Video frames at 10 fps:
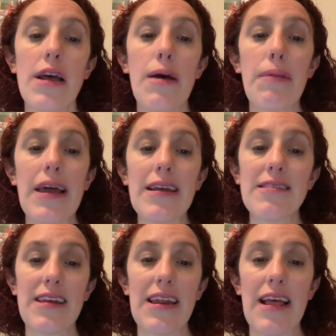pending
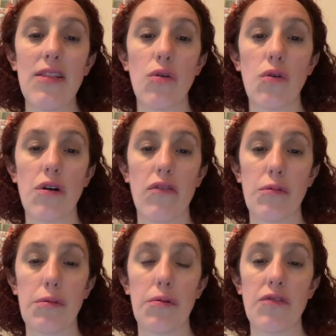state and local
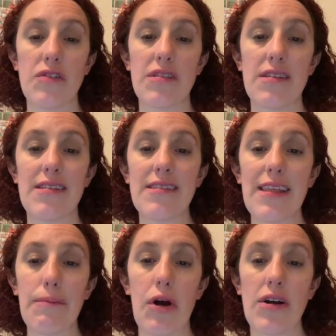government approvals, the
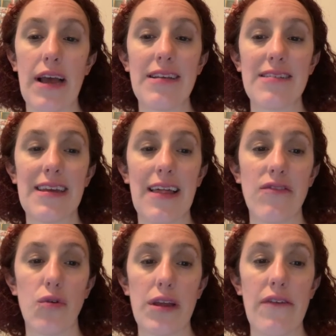Disneyland Park and Disney
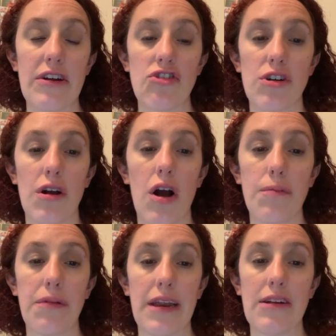California Adventure are
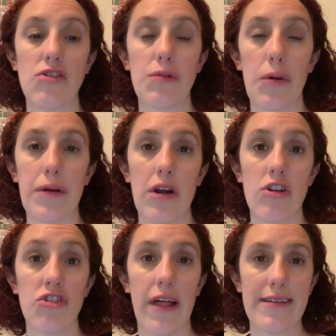planning to reopen
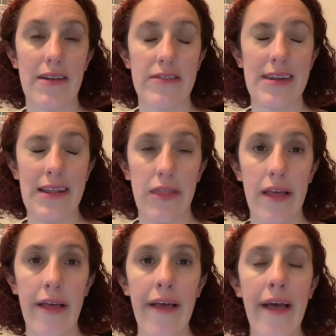on July 17th.
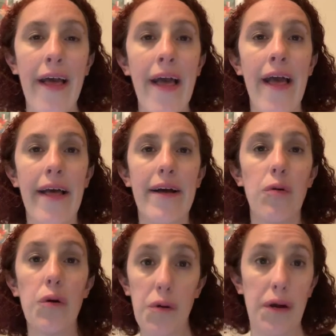
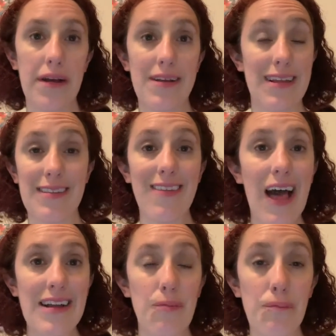Woo, that's a
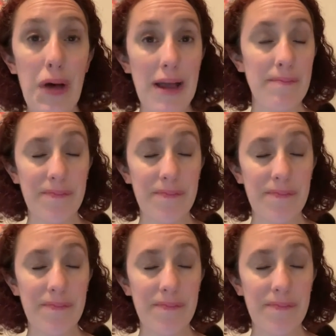lot, but